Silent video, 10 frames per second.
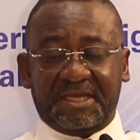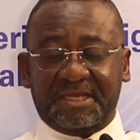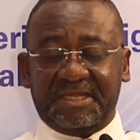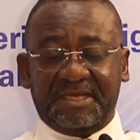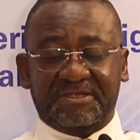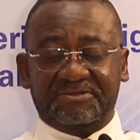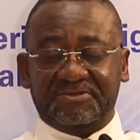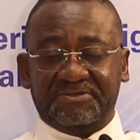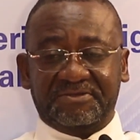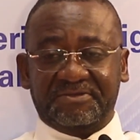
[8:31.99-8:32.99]
I needed
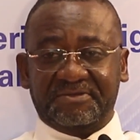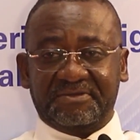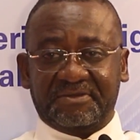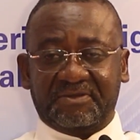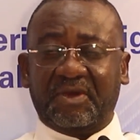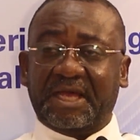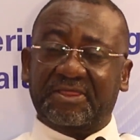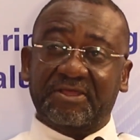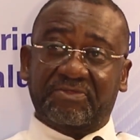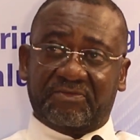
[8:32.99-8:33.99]
to, no, I
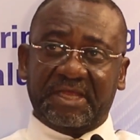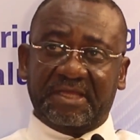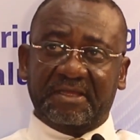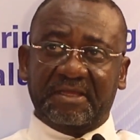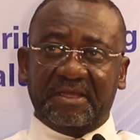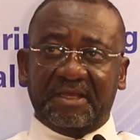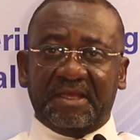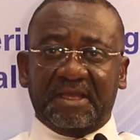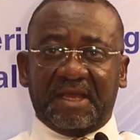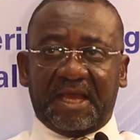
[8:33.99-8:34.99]
think 3.
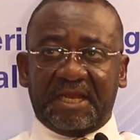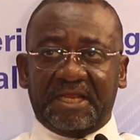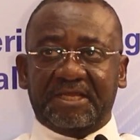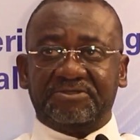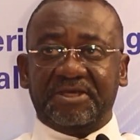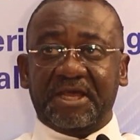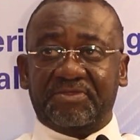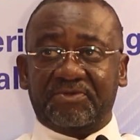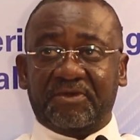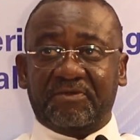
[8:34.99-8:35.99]
I needed to
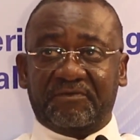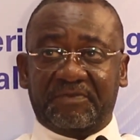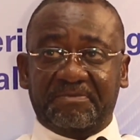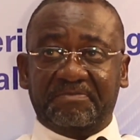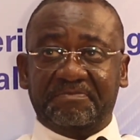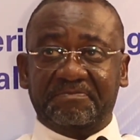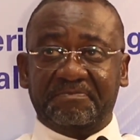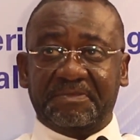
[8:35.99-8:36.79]
get through all of them.